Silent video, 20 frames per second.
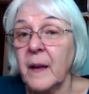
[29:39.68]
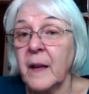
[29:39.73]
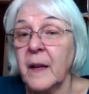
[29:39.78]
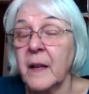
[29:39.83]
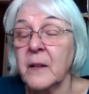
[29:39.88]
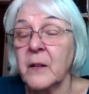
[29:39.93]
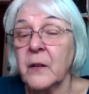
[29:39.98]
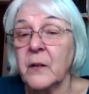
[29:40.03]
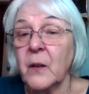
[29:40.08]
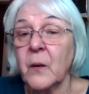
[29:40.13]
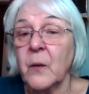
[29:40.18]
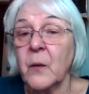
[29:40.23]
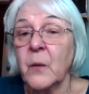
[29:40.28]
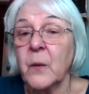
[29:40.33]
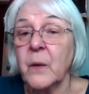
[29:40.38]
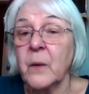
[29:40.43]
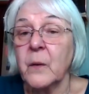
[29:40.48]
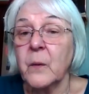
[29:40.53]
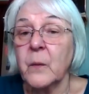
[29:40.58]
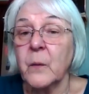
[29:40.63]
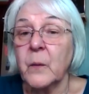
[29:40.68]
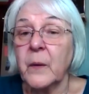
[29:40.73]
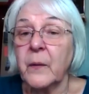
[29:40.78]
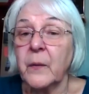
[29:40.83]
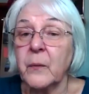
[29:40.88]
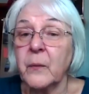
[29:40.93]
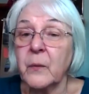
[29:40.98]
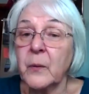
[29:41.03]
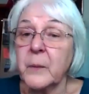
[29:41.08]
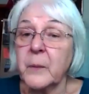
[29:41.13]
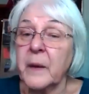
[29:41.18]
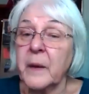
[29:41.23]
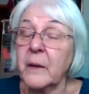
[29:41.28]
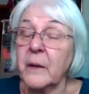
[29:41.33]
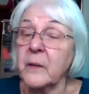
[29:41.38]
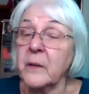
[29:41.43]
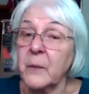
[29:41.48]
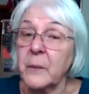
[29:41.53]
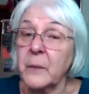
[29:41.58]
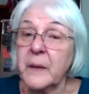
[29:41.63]
And so with
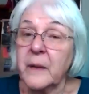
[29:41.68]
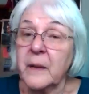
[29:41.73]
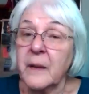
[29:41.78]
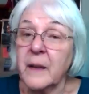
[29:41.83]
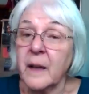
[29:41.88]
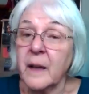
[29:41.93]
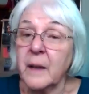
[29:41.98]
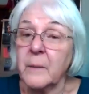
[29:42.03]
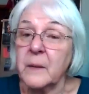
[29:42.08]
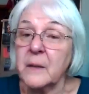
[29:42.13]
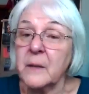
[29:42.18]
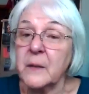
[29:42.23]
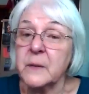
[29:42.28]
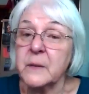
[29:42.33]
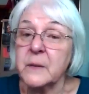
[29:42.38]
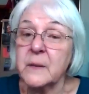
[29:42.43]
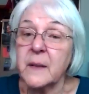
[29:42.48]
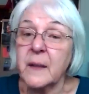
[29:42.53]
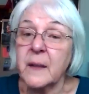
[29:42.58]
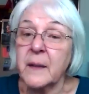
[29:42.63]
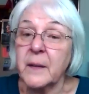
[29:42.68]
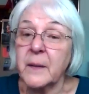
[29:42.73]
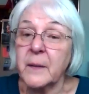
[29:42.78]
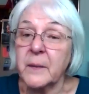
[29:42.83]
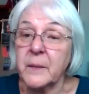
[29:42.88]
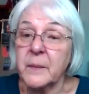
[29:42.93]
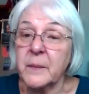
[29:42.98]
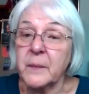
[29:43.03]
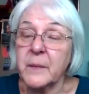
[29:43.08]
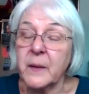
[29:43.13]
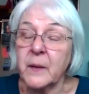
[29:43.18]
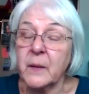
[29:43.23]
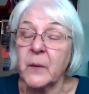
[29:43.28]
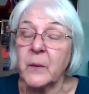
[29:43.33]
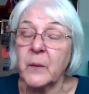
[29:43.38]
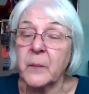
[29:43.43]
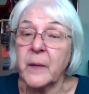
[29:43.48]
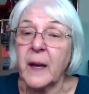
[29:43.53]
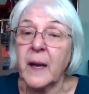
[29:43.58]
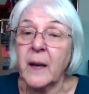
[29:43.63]
Roberto being able to, uh, you
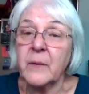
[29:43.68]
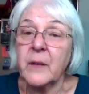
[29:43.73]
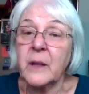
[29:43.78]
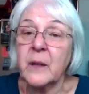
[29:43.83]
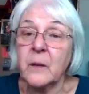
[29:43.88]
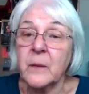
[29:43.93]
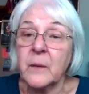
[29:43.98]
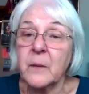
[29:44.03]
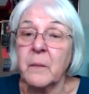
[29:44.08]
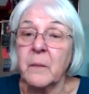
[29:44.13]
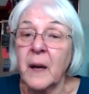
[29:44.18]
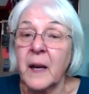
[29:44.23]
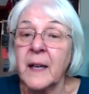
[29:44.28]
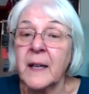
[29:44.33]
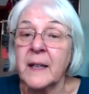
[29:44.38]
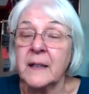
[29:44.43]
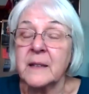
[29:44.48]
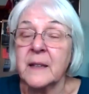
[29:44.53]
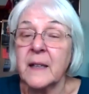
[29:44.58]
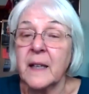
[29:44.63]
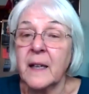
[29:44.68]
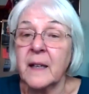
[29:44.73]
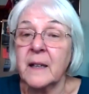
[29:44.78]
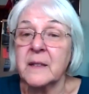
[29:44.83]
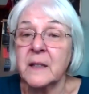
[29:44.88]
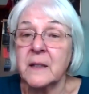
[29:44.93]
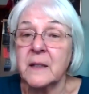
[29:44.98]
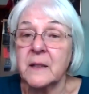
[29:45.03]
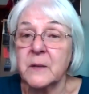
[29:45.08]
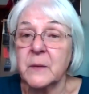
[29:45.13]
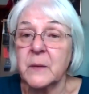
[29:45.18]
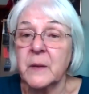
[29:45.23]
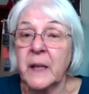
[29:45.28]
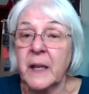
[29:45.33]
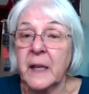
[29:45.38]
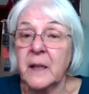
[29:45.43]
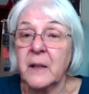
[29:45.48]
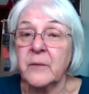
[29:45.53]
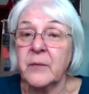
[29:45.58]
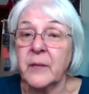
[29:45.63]
know, having Mayan as his
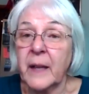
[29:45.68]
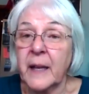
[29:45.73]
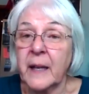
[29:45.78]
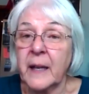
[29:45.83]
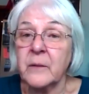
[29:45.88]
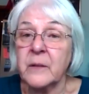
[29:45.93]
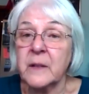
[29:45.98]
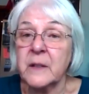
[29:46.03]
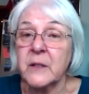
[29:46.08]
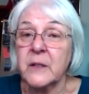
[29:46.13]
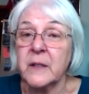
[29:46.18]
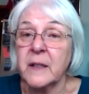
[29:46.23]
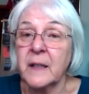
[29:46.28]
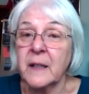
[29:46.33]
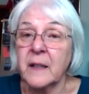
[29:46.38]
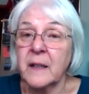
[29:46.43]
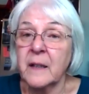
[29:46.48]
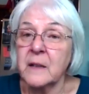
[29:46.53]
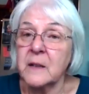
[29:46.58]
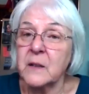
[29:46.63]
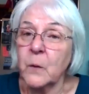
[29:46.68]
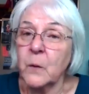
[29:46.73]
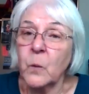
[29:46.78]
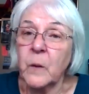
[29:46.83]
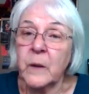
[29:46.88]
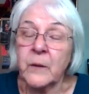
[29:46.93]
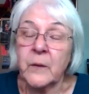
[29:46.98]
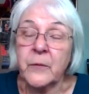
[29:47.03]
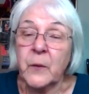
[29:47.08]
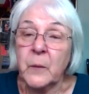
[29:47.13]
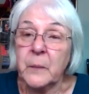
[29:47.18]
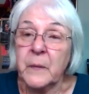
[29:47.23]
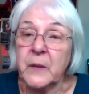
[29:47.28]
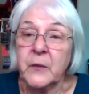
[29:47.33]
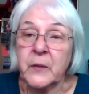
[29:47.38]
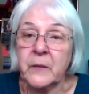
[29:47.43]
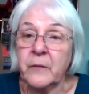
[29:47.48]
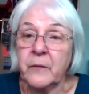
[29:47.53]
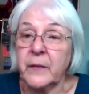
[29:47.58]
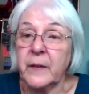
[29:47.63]
native language. It's a wonderful
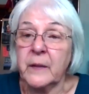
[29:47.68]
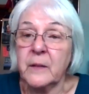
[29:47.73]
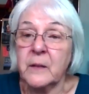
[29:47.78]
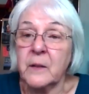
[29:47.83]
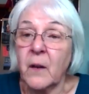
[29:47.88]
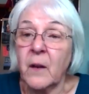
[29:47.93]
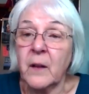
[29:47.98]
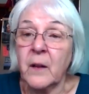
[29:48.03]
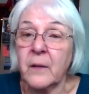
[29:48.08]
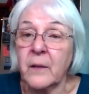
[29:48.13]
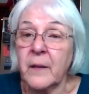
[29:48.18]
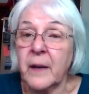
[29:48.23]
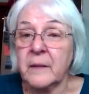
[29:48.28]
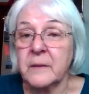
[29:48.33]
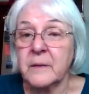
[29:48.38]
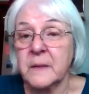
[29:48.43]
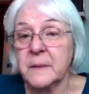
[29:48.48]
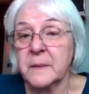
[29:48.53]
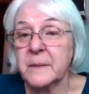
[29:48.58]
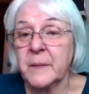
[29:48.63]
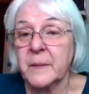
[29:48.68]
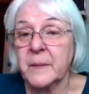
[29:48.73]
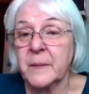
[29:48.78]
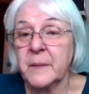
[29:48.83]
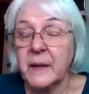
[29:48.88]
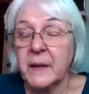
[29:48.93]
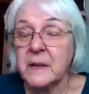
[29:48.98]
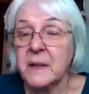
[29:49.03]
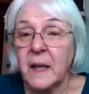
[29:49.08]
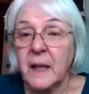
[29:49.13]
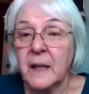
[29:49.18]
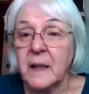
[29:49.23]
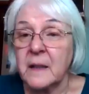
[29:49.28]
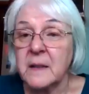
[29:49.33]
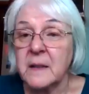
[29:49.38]
mission field all around. Exciting.